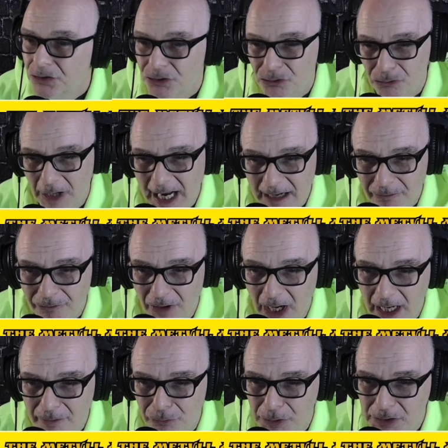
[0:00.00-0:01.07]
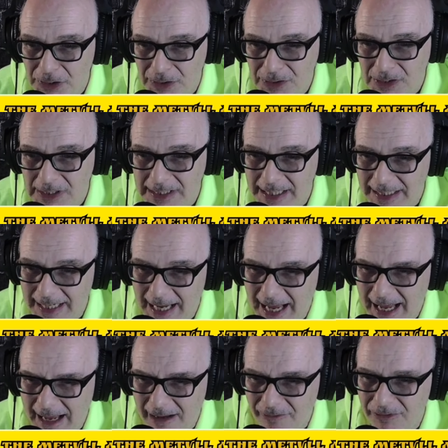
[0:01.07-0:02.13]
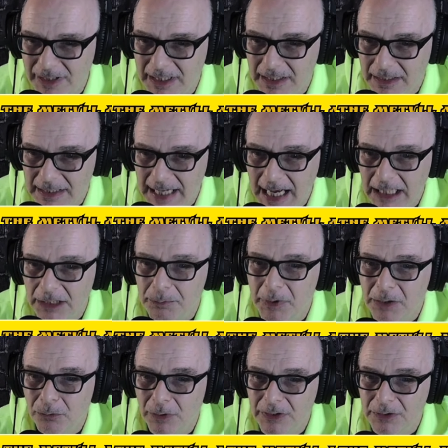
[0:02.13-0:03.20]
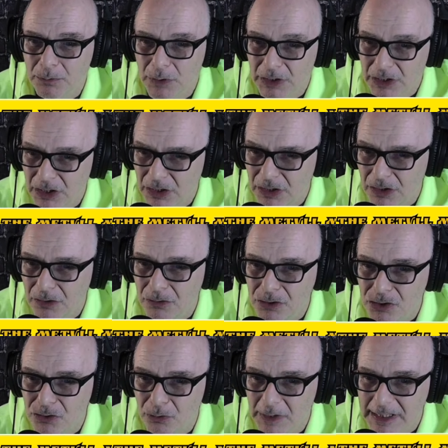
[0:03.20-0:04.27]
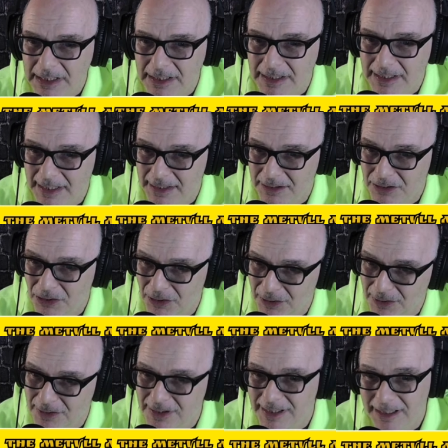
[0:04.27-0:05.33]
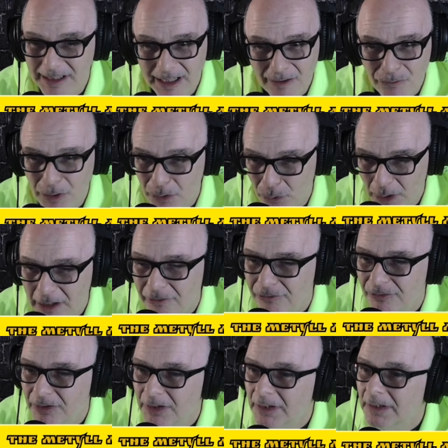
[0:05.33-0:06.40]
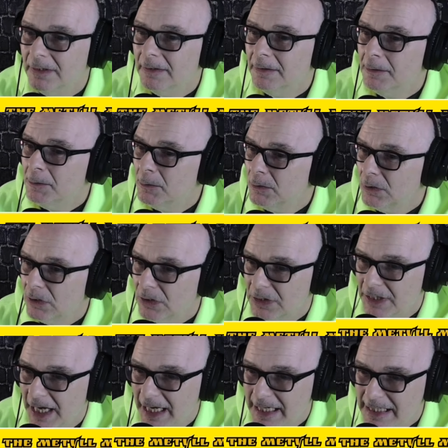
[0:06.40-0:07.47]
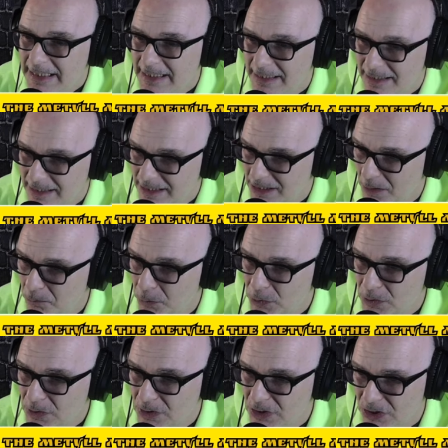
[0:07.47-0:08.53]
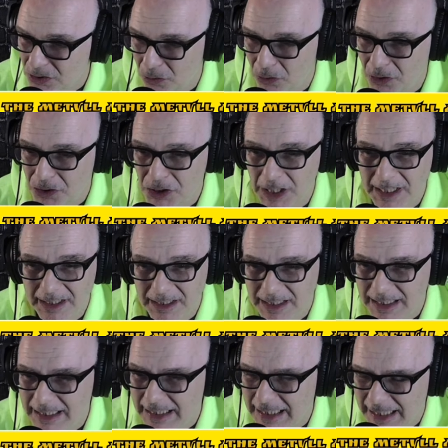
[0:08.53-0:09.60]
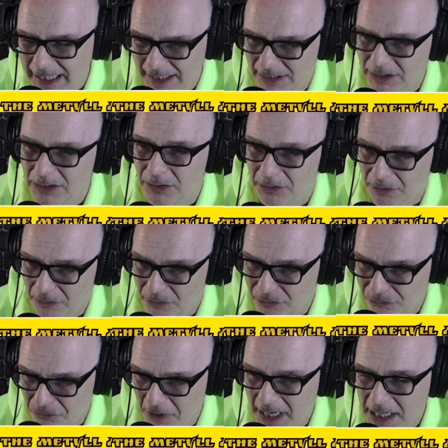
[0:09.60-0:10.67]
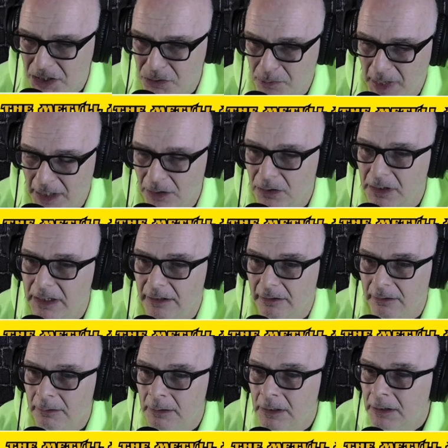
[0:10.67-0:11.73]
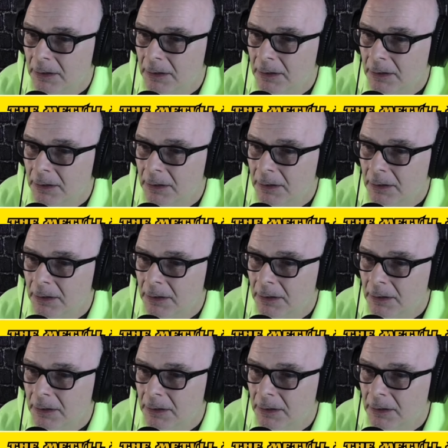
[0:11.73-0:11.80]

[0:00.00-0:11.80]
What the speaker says: Track five returns to that heavy, galloping rhythm with huge twists and turns in every riff. Nice, simple, scorching, killer thrash metal here.